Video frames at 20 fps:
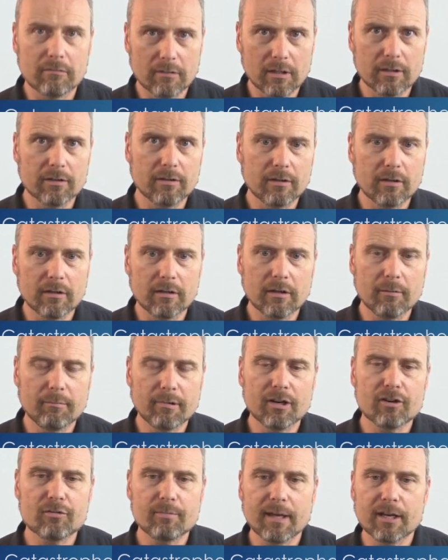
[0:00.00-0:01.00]
right, in the
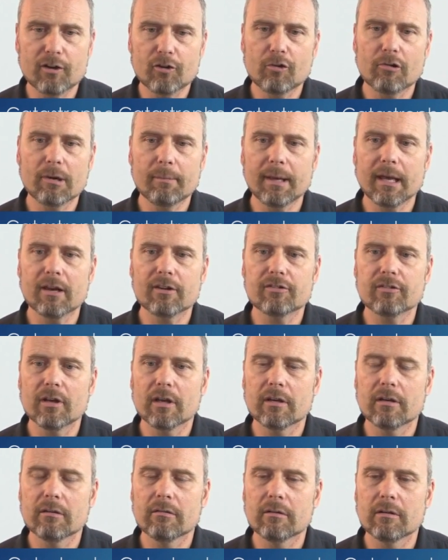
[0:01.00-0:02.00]
British Mandatory
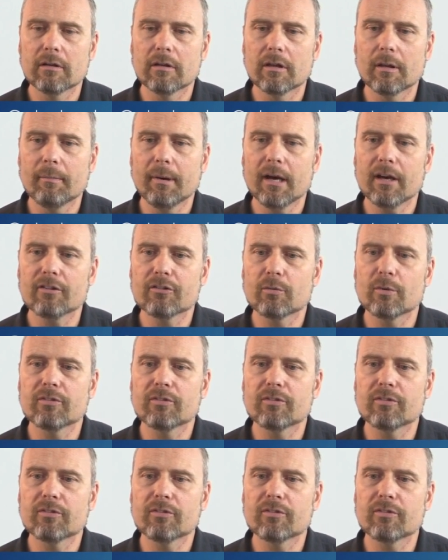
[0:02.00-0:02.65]
Palestine in the past,